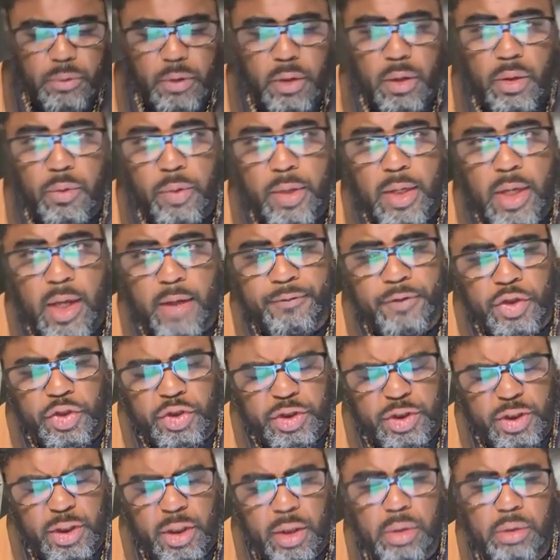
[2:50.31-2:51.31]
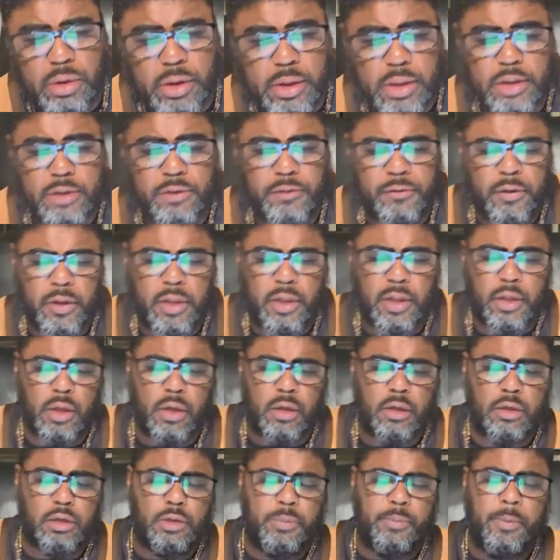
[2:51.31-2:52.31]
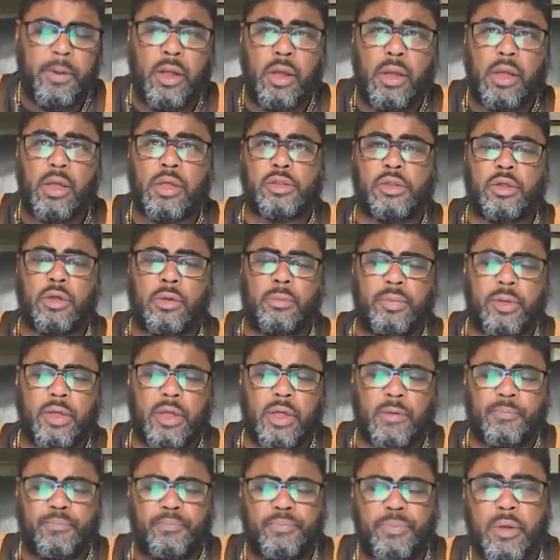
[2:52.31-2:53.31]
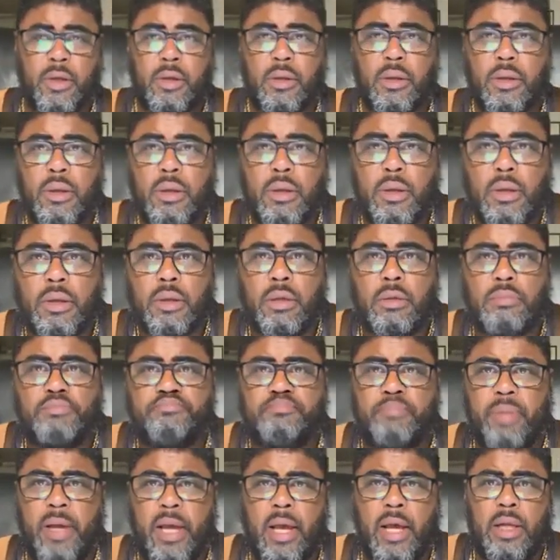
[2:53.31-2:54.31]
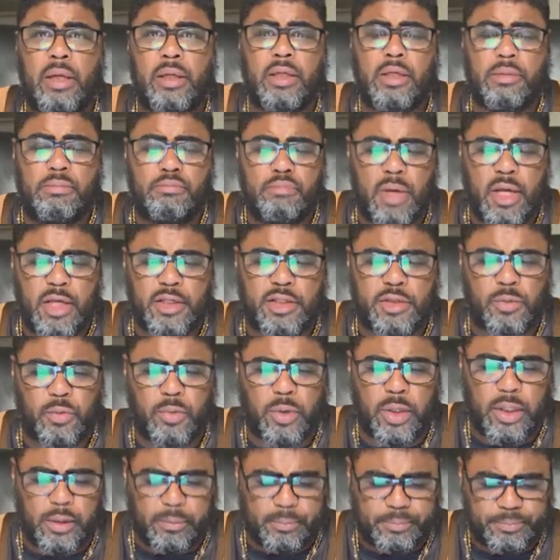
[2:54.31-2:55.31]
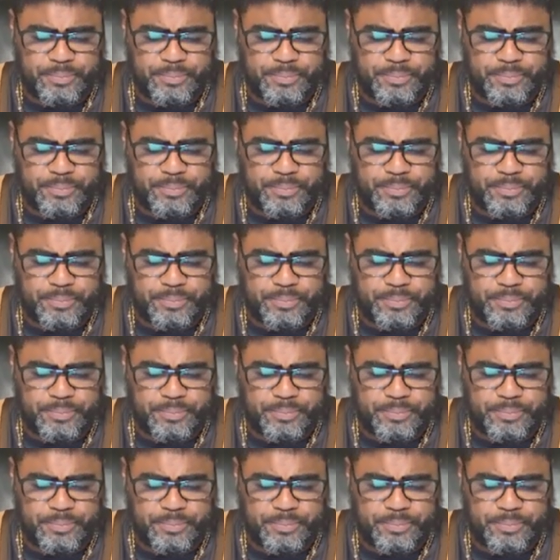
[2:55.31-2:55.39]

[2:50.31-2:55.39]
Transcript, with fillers: We have to share these videos because they're being badly messed with.